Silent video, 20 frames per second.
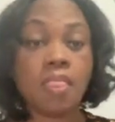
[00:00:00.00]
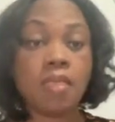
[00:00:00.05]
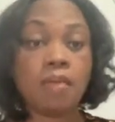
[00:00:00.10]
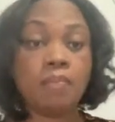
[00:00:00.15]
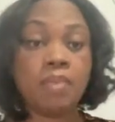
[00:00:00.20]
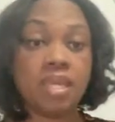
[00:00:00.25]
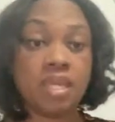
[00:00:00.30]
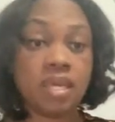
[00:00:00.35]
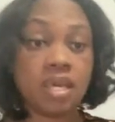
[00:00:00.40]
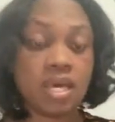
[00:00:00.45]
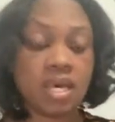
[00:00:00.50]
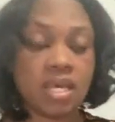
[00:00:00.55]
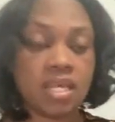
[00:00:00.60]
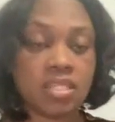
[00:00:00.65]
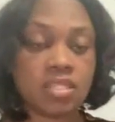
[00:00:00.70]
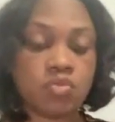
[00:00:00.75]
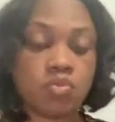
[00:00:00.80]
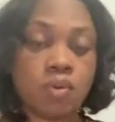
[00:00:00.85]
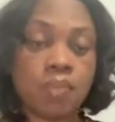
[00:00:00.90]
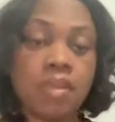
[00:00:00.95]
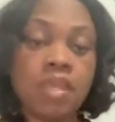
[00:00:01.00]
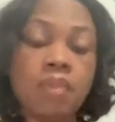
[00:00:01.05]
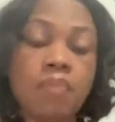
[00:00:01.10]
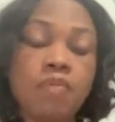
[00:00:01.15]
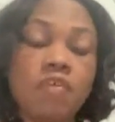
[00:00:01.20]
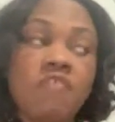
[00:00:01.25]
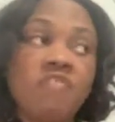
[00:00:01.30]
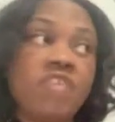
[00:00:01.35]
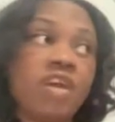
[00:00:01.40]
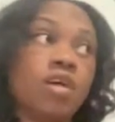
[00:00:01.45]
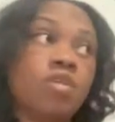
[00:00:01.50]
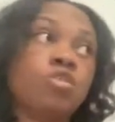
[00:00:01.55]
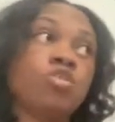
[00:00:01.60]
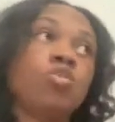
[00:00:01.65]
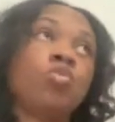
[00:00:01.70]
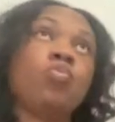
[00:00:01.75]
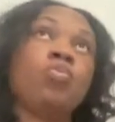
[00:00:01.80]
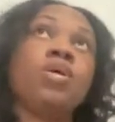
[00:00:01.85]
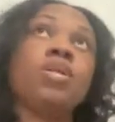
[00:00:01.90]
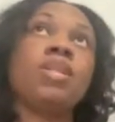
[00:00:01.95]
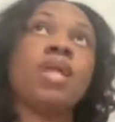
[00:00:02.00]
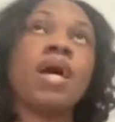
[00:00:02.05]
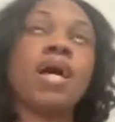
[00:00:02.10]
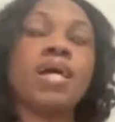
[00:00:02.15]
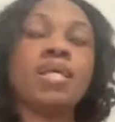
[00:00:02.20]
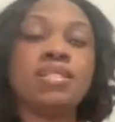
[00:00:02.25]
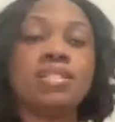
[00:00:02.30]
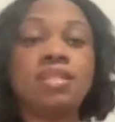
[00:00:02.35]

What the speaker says: because what people fail to realize,